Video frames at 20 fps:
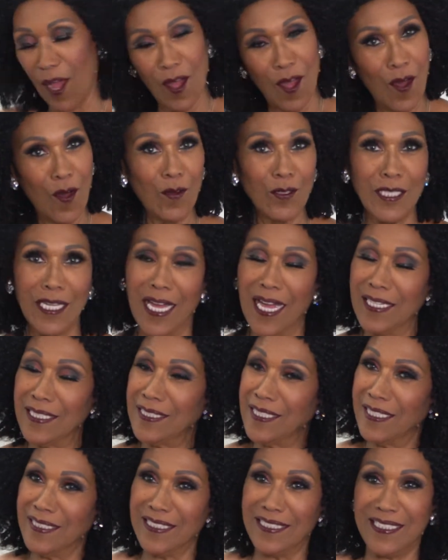Oh,
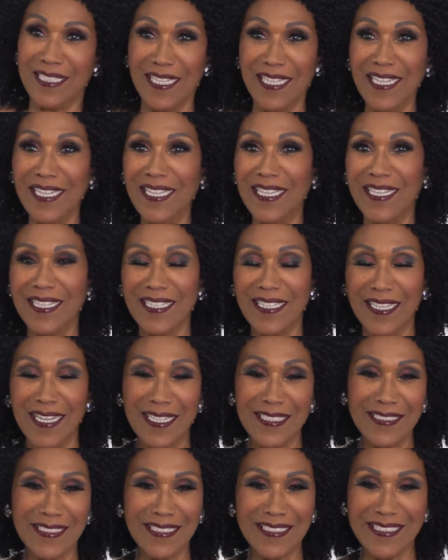yes, indeed.
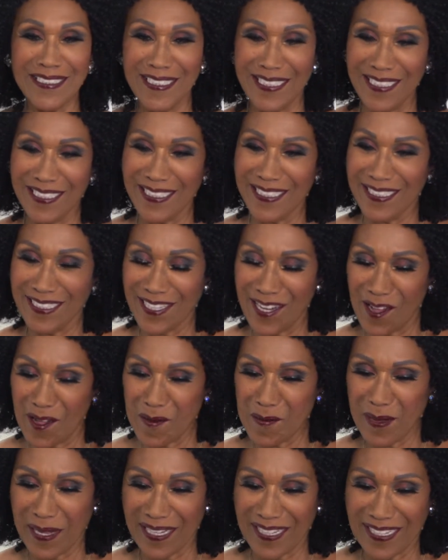Yes, indeed.
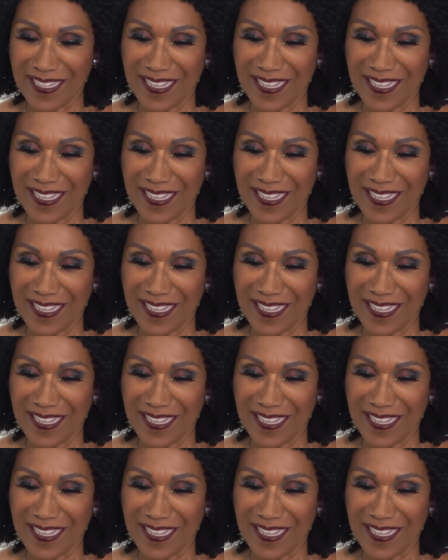Oh, my